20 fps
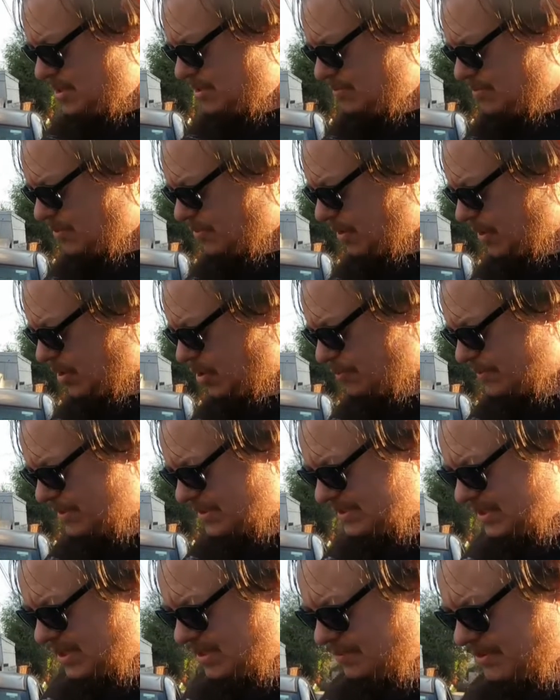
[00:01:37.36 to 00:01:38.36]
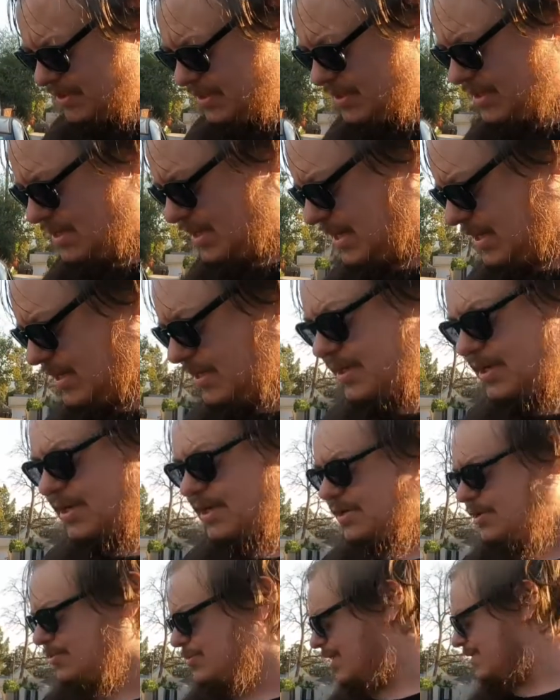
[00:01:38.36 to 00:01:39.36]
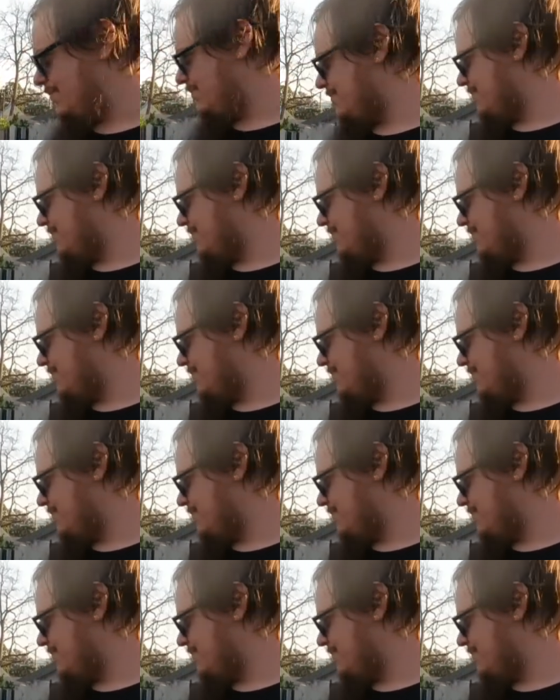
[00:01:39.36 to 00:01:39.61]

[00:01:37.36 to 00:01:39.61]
But we're gonna open this up and uh, do that.